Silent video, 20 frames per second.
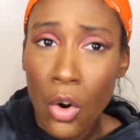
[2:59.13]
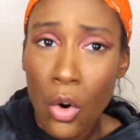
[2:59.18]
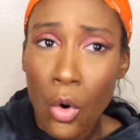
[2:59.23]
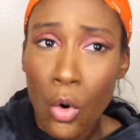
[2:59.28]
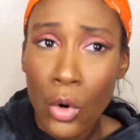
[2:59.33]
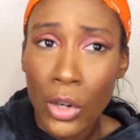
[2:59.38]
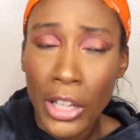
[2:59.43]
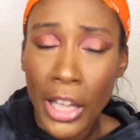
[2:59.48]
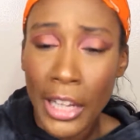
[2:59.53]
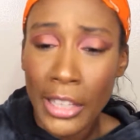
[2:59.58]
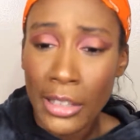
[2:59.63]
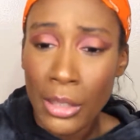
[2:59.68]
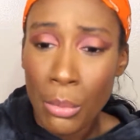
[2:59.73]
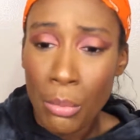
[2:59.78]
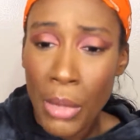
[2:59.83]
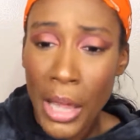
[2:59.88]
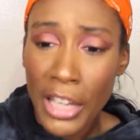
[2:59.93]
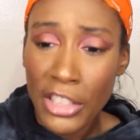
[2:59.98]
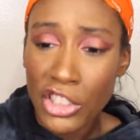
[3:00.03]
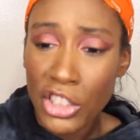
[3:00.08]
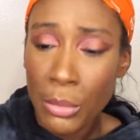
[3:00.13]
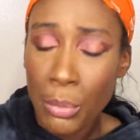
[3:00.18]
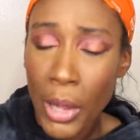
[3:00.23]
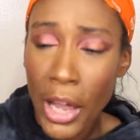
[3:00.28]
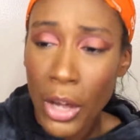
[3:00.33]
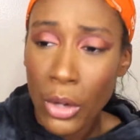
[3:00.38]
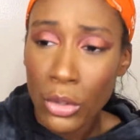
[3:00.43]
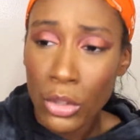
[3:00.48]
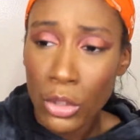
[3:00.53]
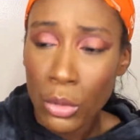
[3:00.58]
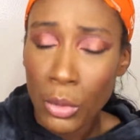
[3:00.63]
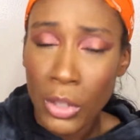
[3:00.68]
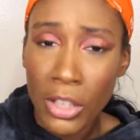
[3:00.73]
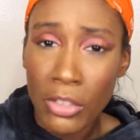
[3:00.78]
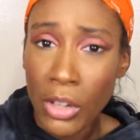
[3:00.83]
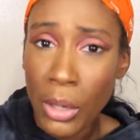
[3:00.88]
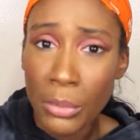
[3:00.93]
or, like, the magic powder or whatever.